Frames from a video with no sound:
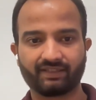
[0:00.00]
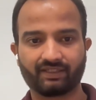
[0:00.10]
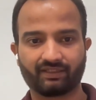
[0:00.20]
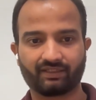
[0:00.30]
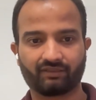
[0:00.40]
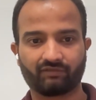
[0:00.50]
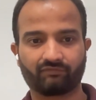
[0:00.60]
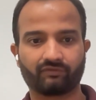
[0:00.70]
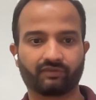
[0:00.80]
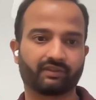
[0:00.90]
and it kind of
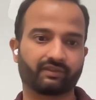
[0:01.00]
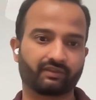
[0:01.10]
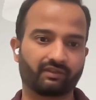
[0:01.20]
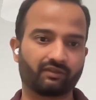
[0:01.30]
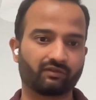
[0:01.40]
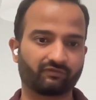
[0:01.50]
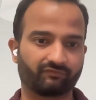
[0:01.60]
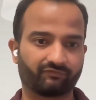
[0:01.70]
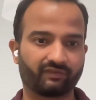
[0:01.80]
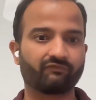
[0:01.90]
forces a lot of
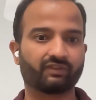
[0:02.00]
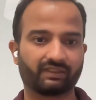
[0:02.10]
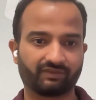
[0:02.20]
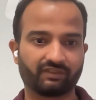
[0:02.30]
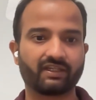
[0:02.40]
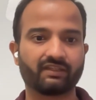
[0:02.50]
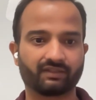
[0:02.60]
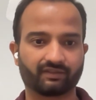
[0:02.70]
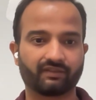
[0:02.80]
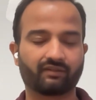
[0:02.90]
framework level
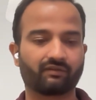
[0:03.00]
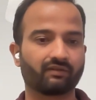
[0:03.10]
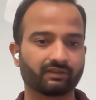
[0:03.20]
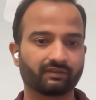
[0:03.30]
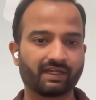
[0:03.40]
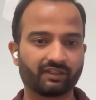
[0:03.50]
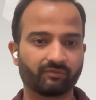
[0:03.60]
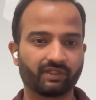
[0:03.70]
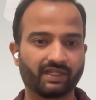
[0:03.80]
changes across dashboard